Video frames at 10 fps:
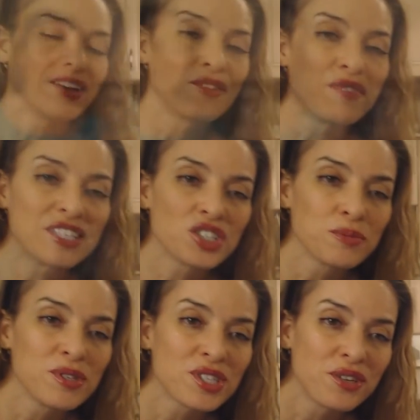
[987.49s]
Now the
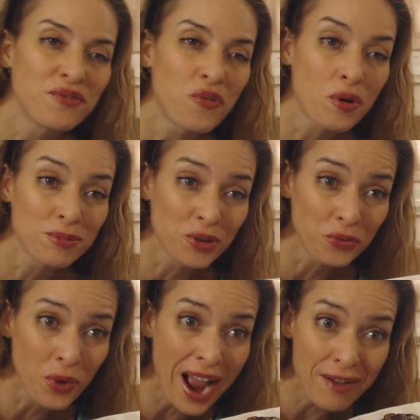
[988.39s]
vegetables have formed a
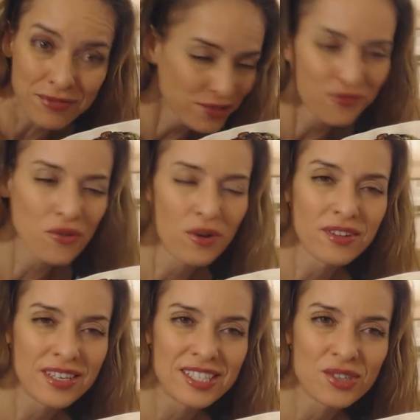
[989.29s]
raft
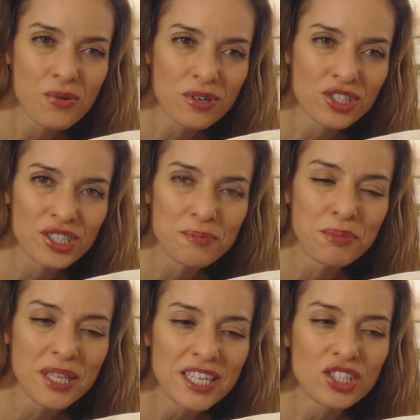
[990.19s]
for these gorgeous
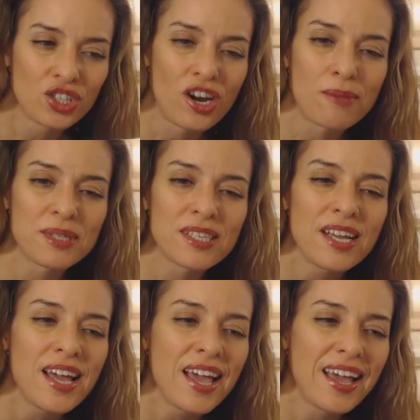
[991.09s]
blade chops,
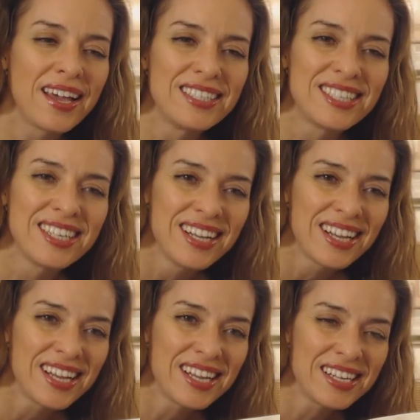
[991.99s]
and
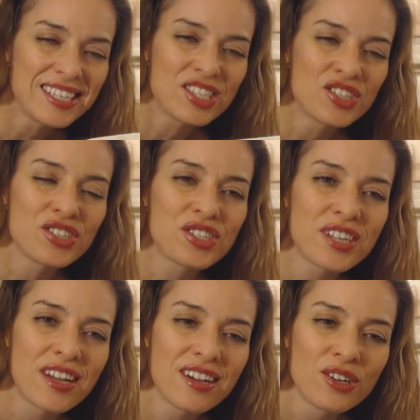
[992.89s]
it is
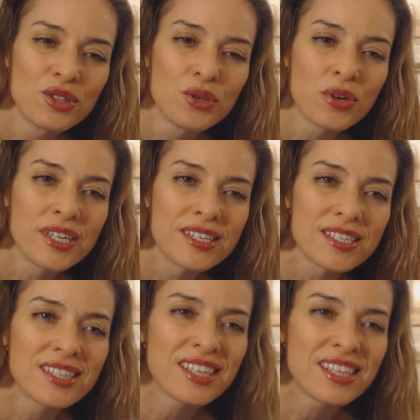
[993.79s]
just glorious.